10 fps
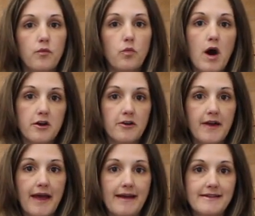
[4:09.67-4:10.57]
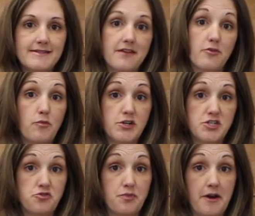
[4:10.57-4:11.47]
water and other
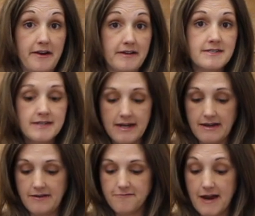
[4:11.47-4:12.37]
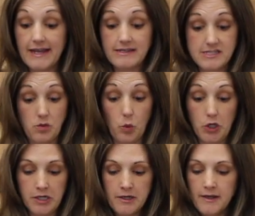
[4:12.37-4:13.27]
moisture products against the wood.